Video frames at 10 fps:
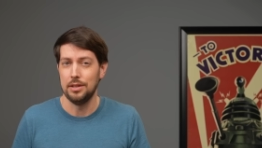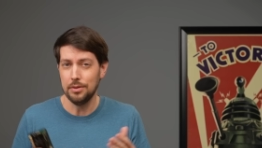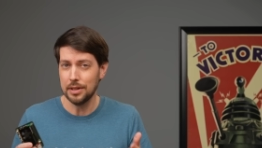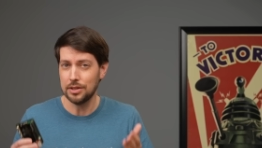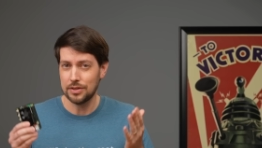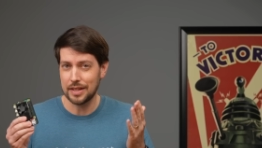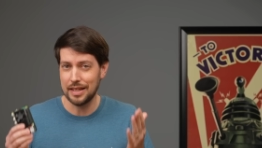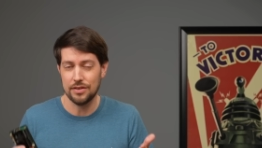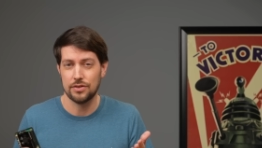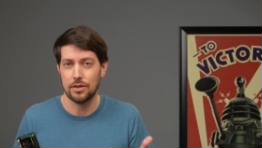You can just
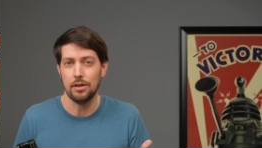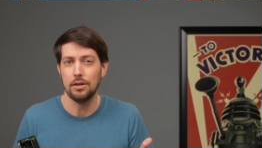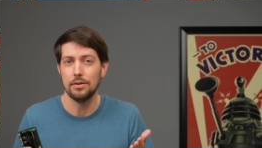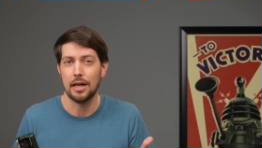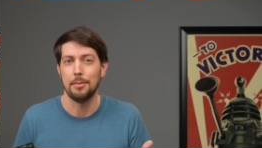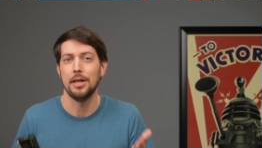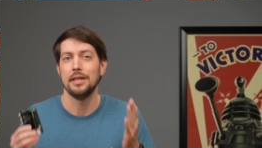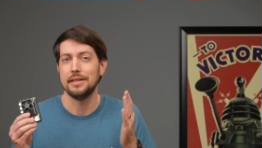install Ollama,